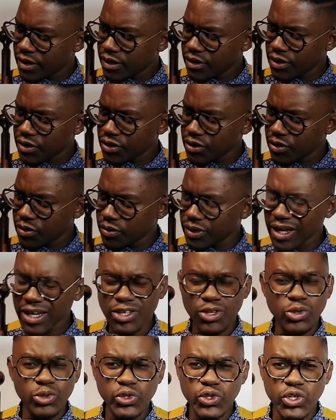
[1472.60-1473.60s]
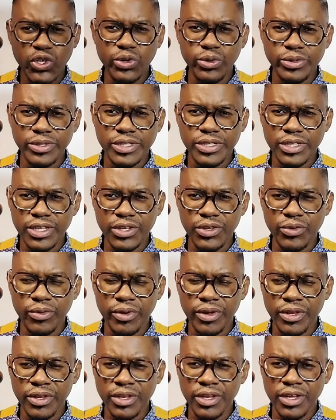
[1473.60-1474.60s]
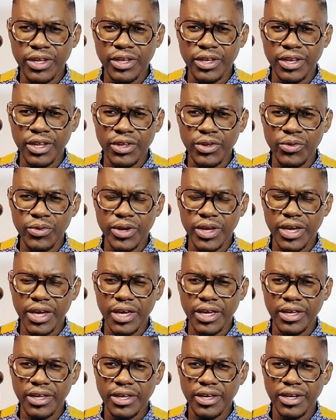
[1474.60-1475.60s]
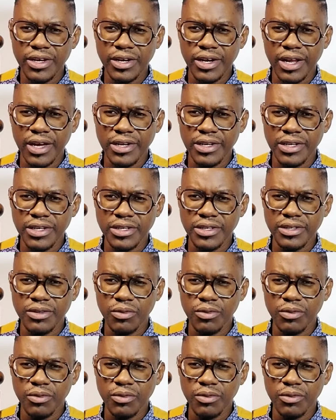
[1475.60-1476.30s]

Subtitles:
you know, those queues in the UK, in London.